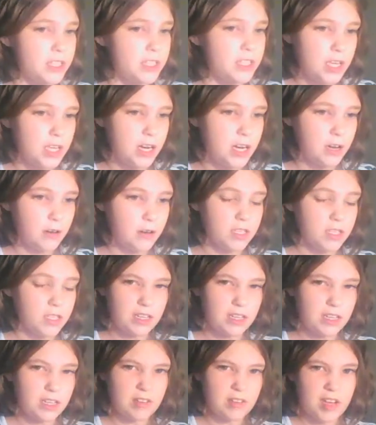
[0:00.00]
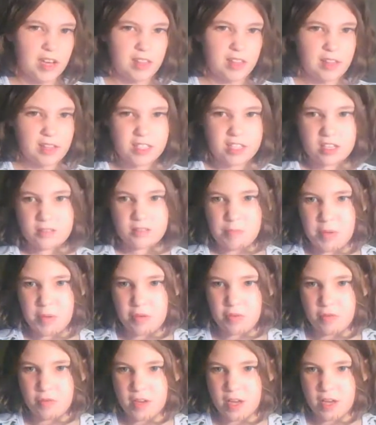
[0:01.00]
And I was like, okay, let's just
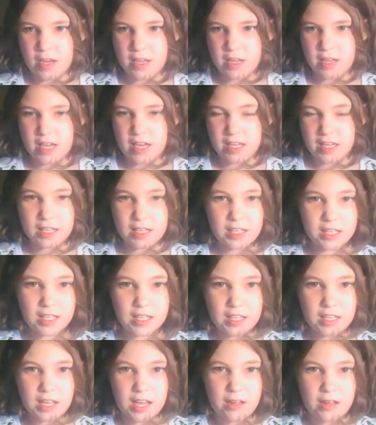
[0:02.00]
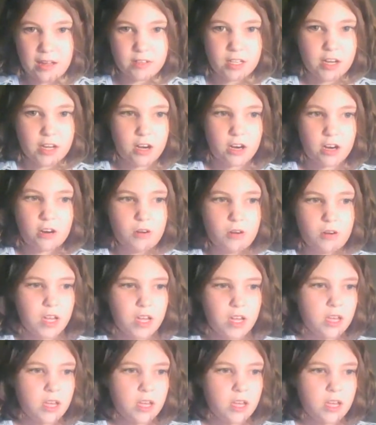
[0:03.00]
move. I hate it. I want to go.